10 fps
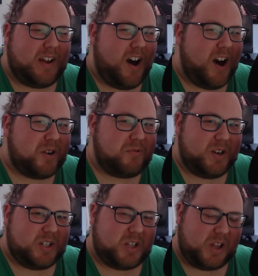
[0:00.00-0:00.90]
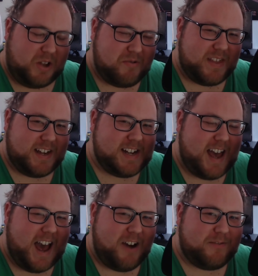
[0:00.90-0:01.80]
awkward clothing
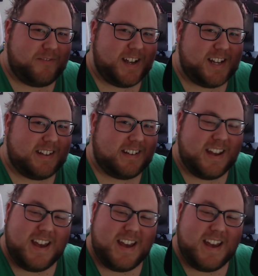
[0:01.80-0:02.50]
outfits,